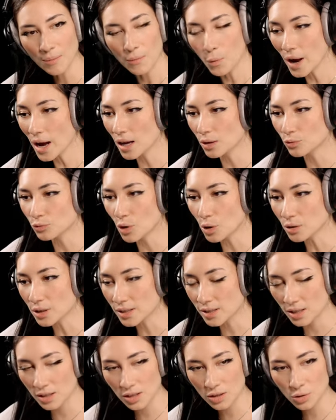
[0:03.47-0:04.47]
Wait, Rollis,
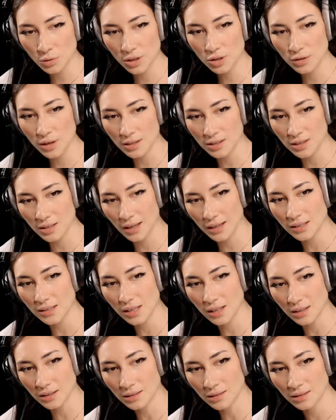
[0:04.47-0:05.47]
this is only
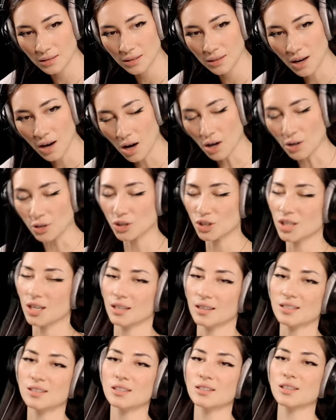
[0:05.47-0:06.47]
2019? Oh shit,
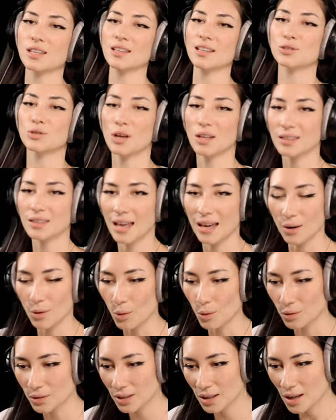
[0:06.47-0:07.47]
this is then it's not that
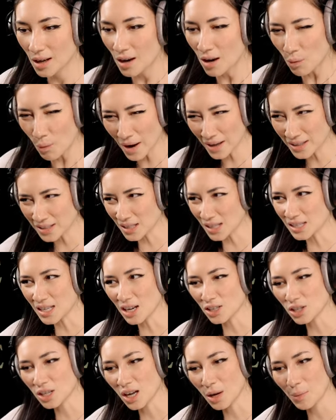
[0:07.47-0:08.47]
old. Wait, did this
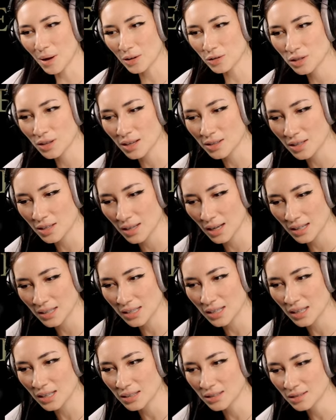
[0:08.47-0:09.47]
actually come out
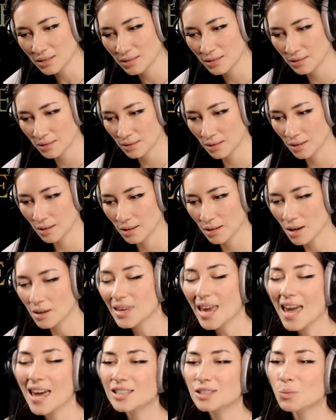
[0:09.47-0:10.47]
2019?
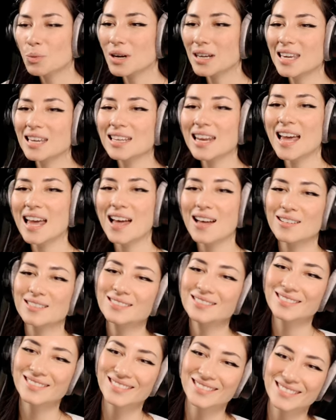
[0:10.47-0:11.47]
Yay, it's working now.
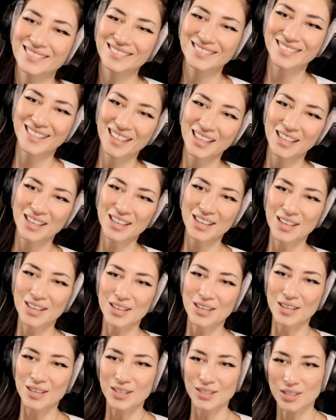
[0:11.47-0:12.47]

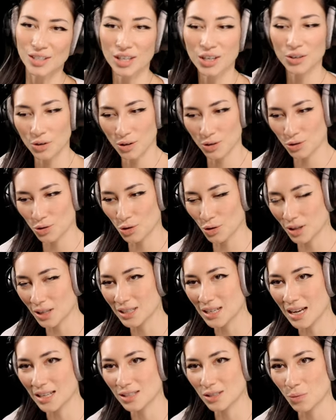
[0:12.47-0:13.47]
Sekiro controller
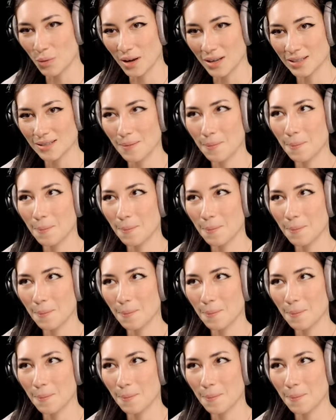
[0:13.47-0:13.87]
dies twice.